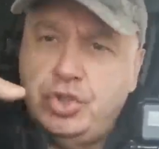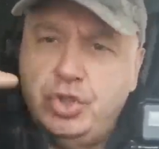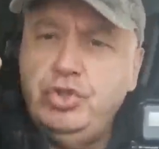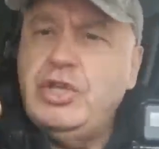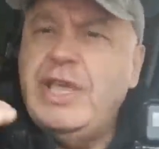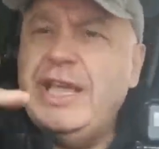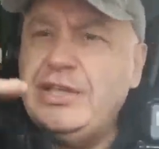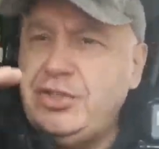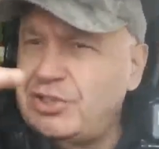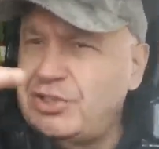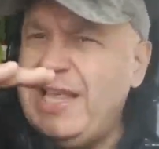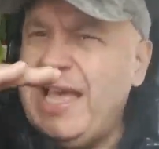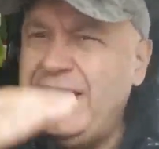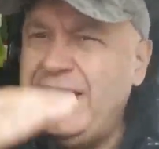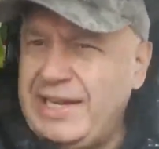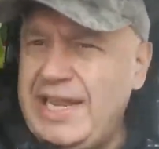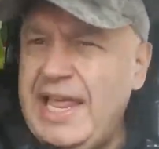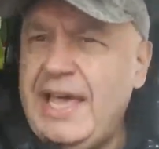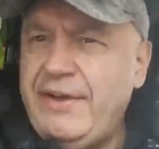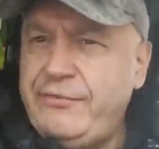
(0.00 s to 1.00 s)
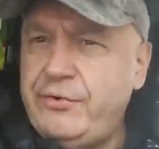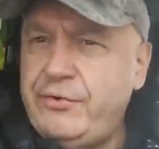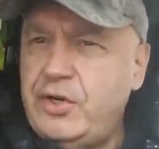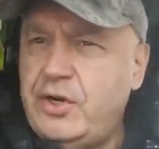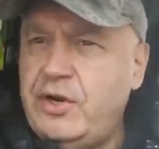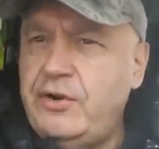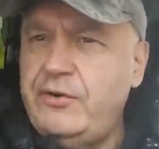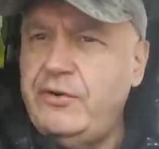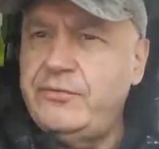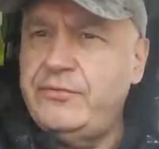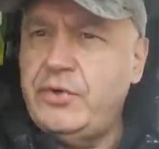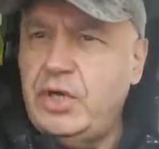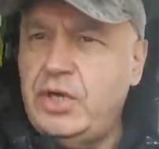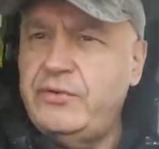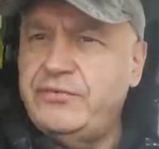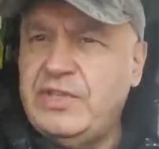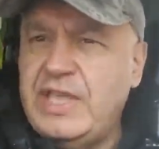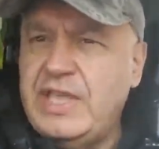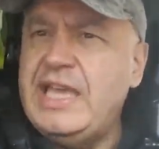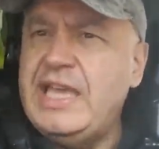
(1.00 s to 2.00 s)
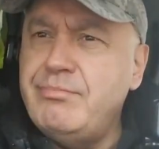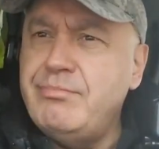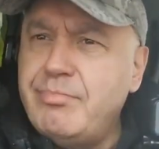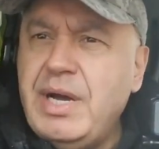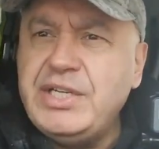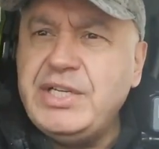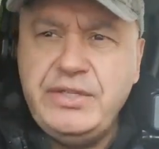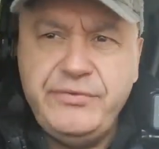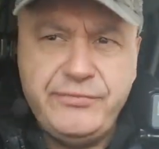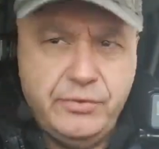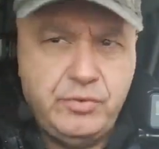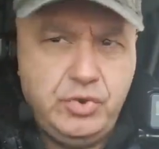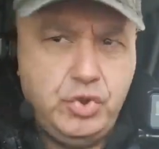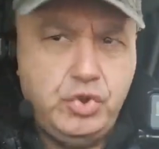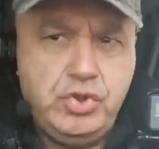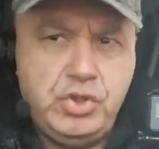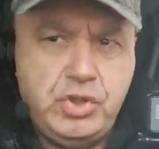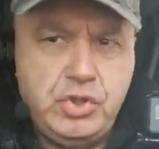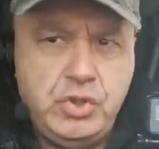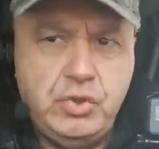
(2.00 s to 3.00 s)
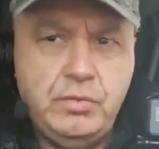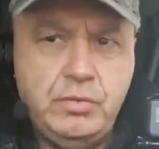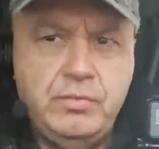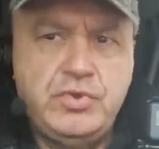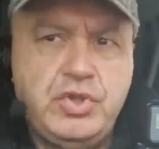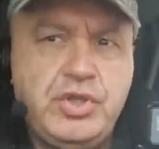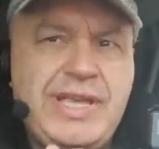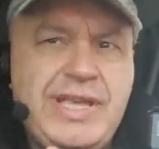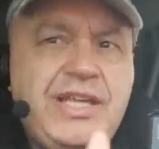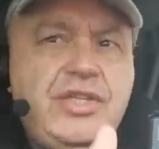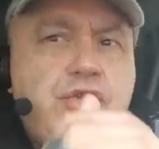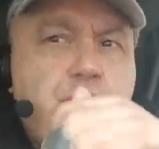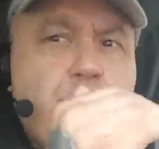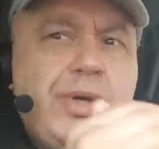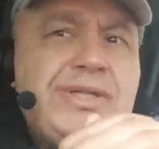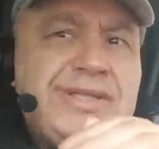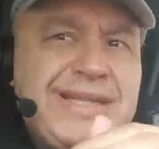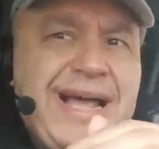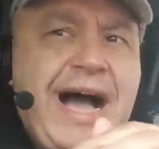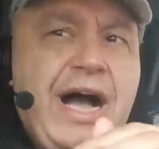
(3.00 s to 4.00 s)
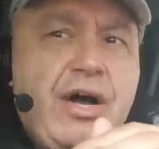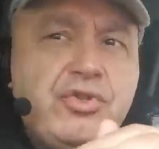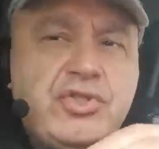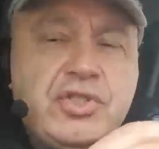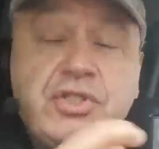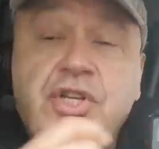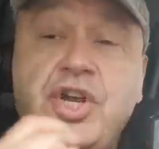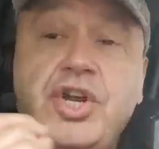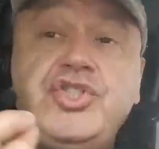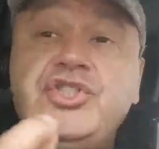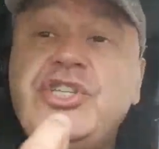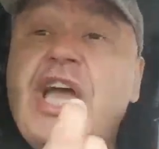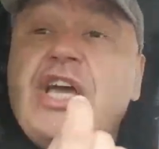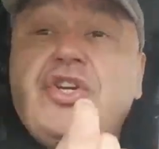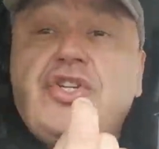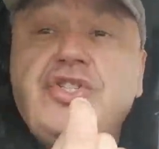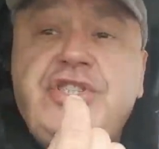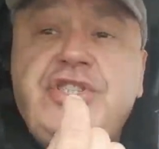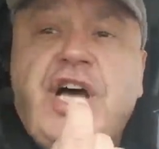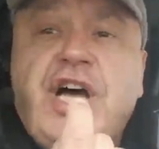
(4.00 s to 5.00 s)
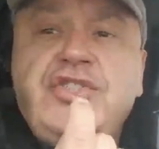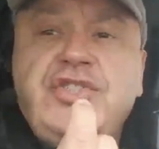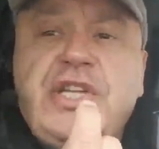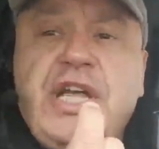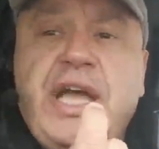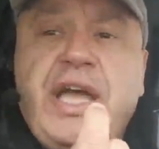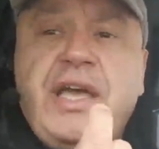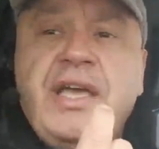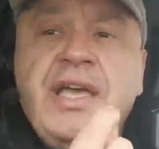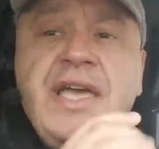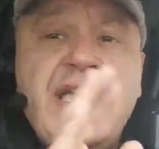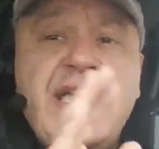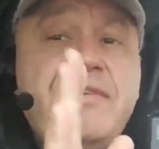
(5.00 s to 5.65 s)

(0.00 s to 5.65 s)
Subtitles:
get to that level of getting money from YouTube, to get into 1,000. Her channel does that.